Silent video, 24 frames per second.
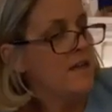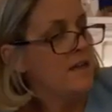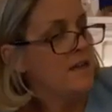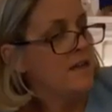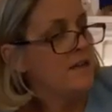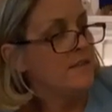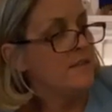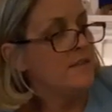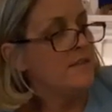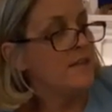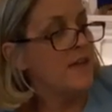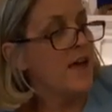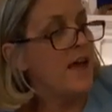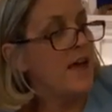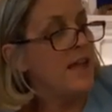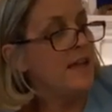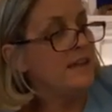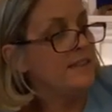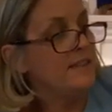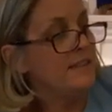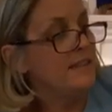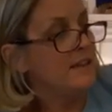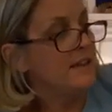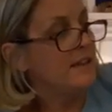
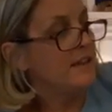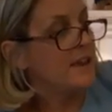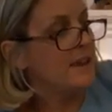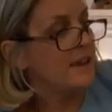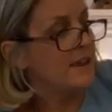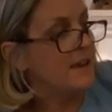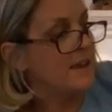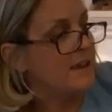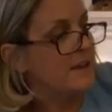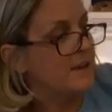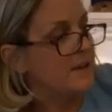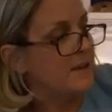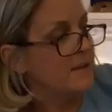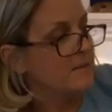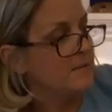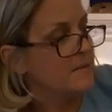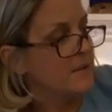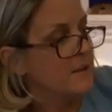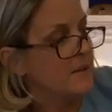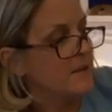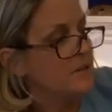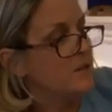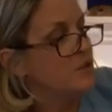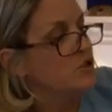Then they came.
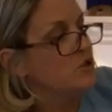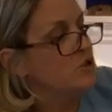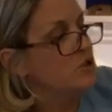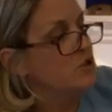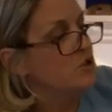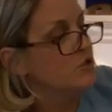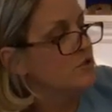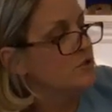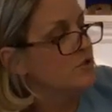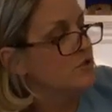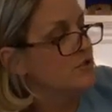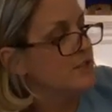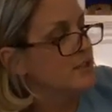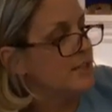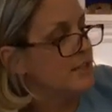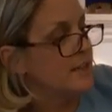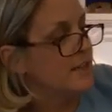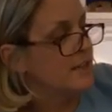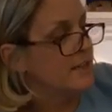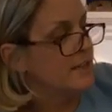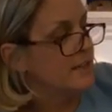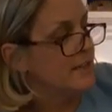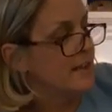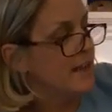The children
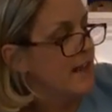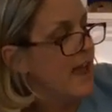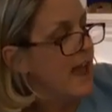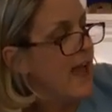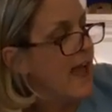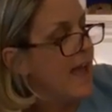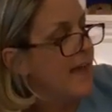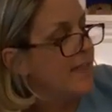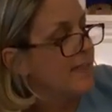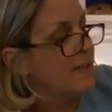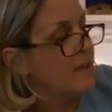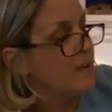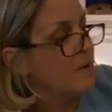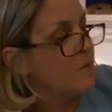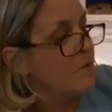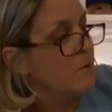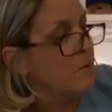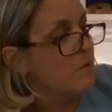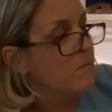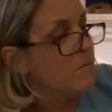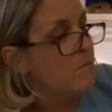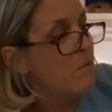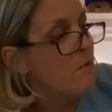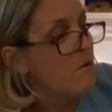did. And there
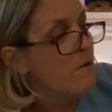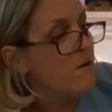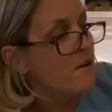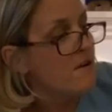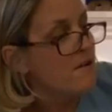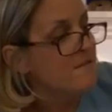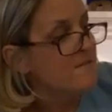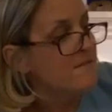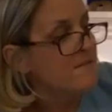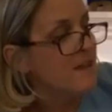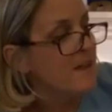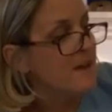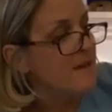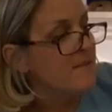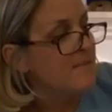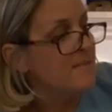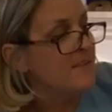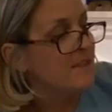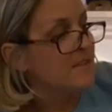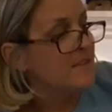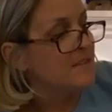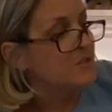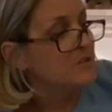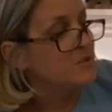were more of them
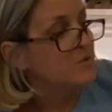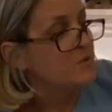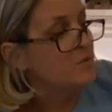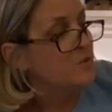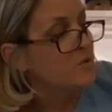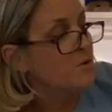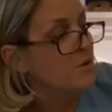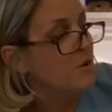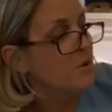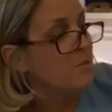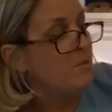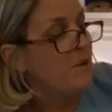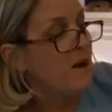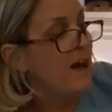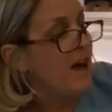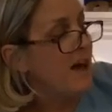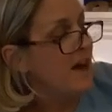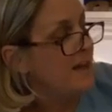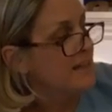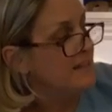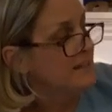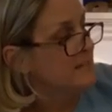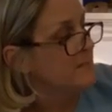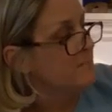than the school could
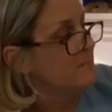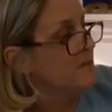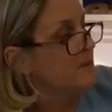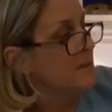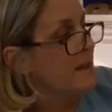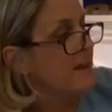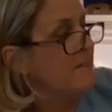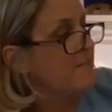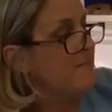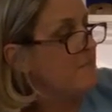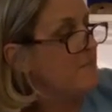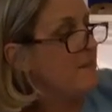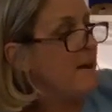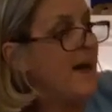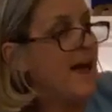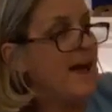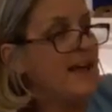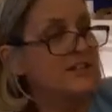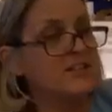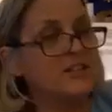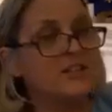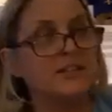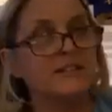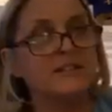possibly have
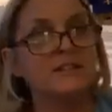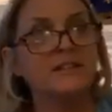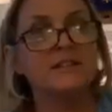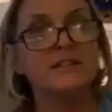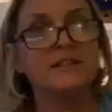imagined.